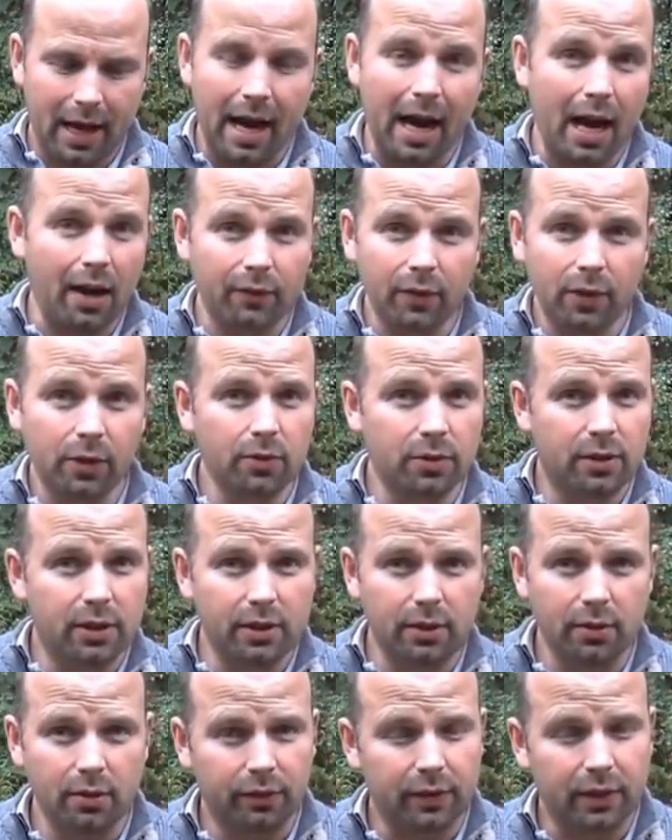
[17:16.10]
I haven't used
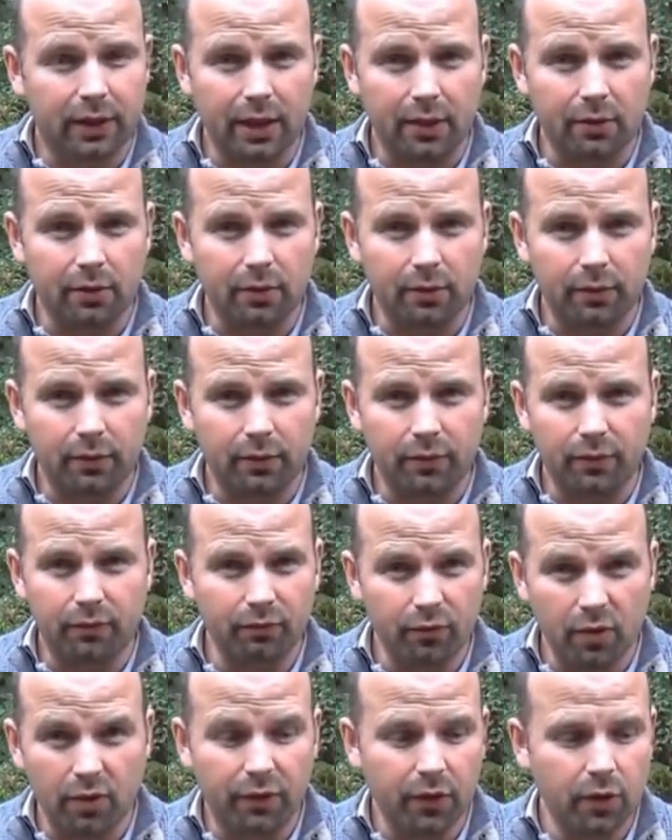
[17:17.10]
it enough to get a
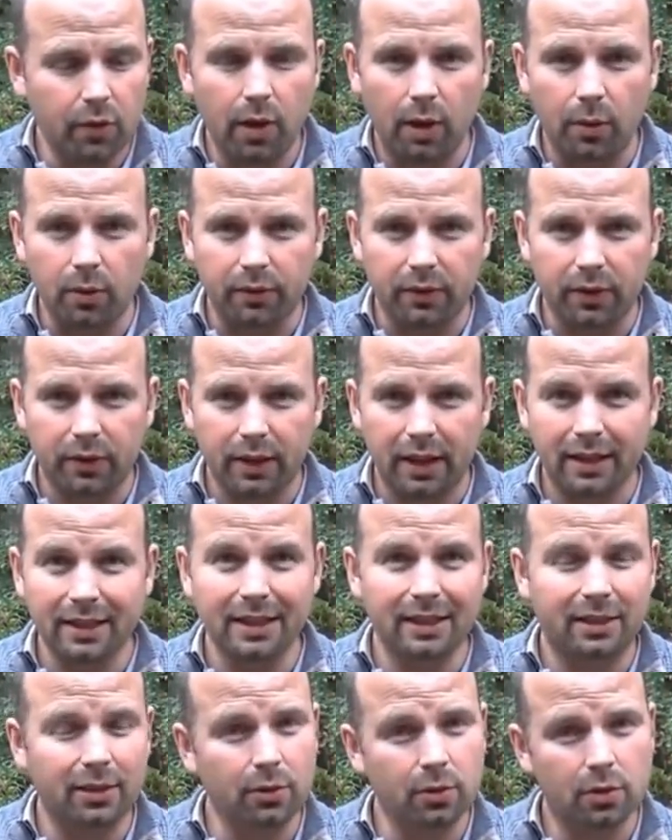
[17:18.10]
review out of it. I
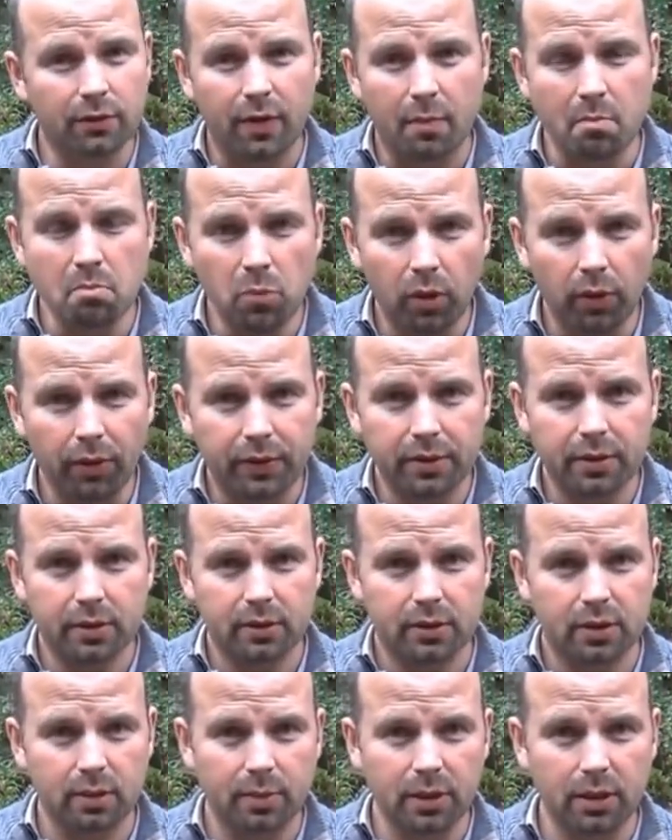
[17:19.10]
need to use it for
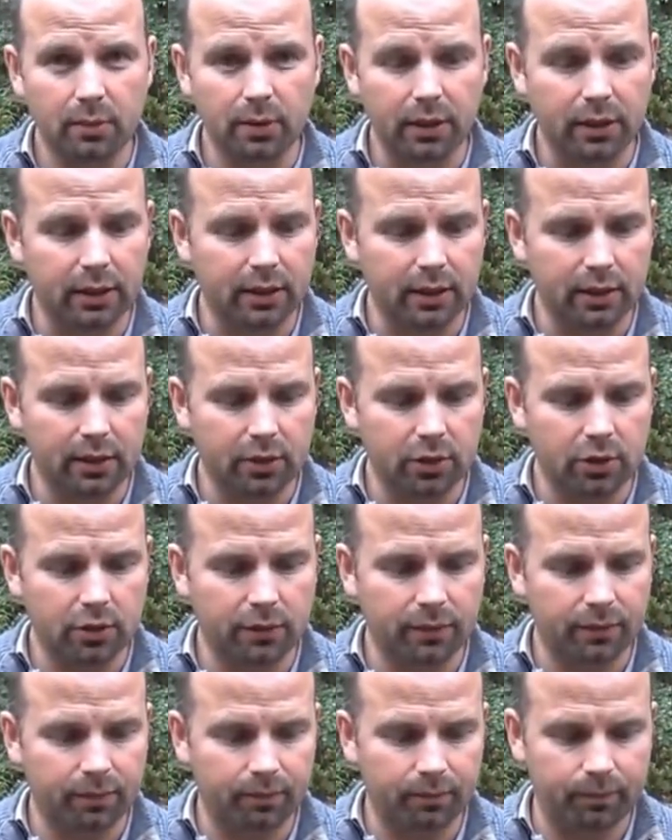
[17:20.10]
months to be able to
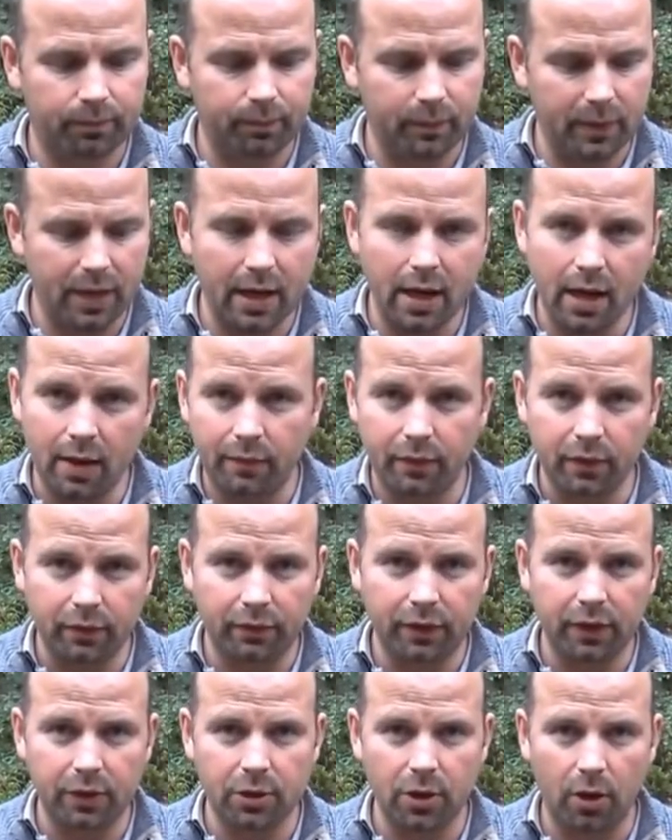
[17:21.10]
gauge every
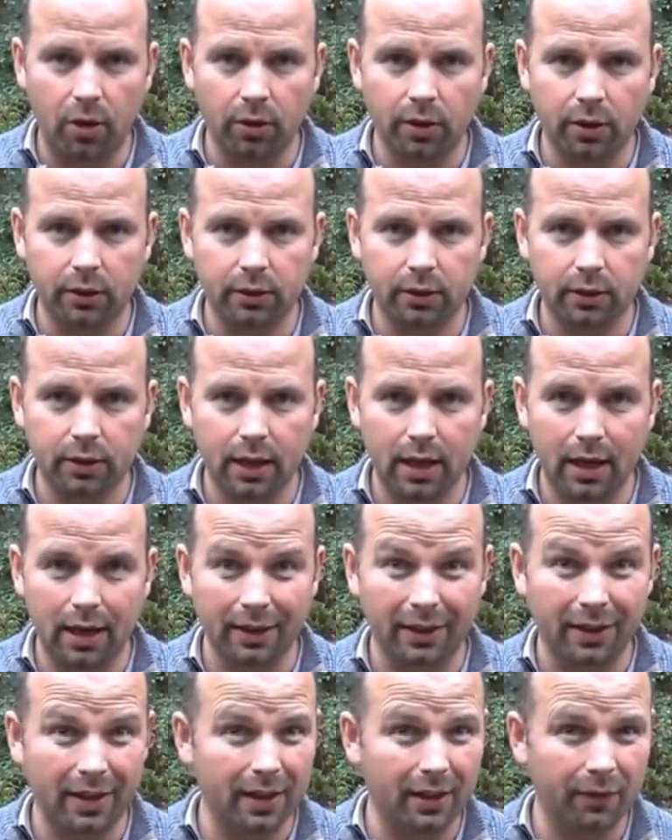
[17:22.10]
feature on it
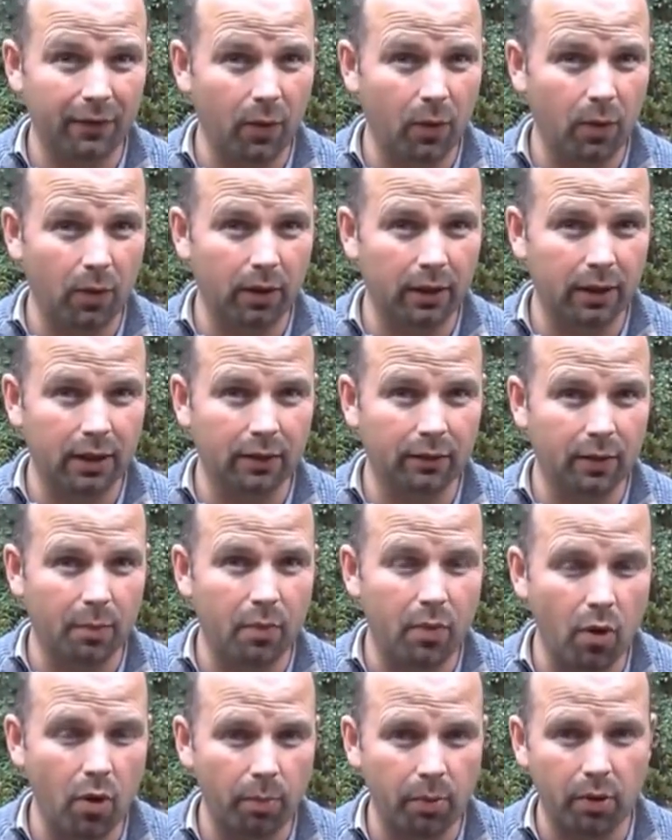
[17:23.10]
and therefore give a
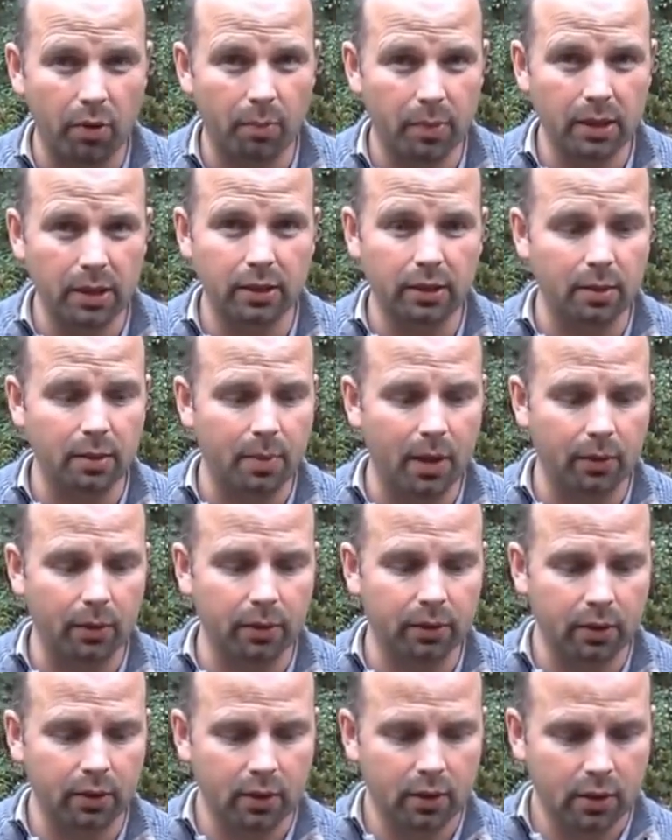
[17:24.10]
proper opinion
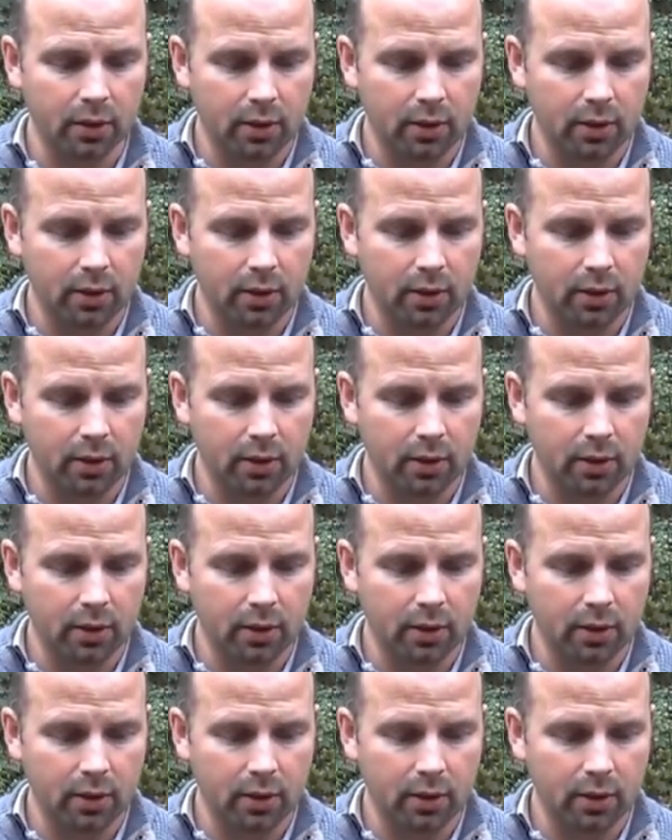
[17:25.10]
about it.